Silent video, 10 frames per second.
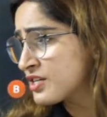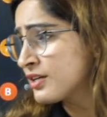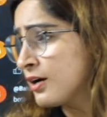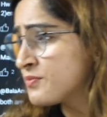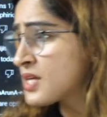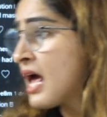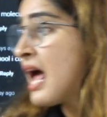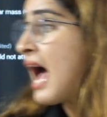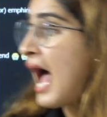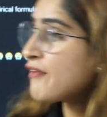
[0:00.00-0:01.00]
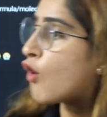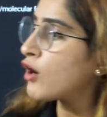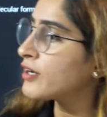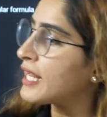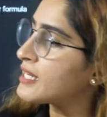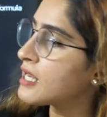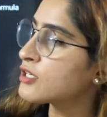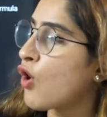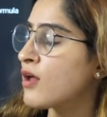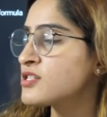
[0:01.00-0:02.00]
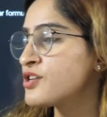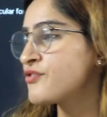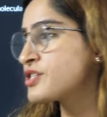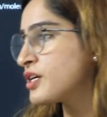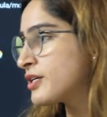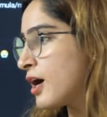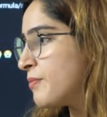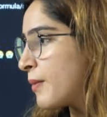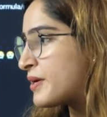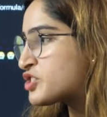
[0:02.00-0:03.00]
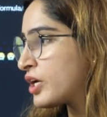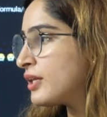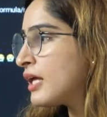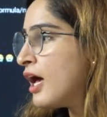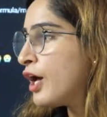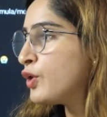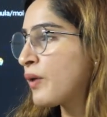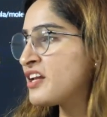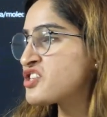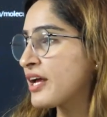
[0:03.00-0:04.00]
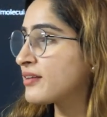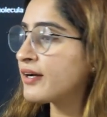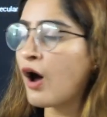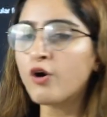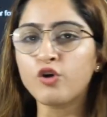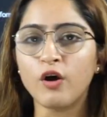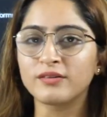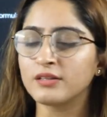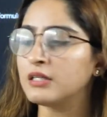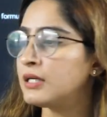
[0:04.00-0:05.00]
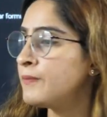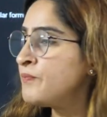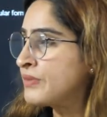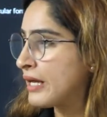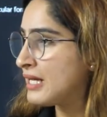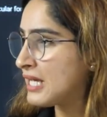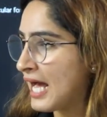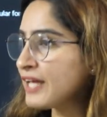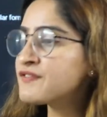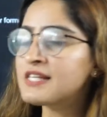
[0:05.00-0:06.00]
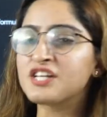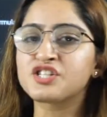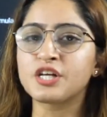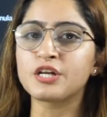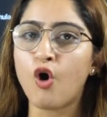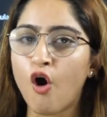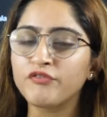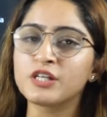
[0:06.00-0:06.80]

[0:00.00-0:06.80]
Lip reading: terms. I've already done concentration term, Abhijit. You can check that out on the live session of this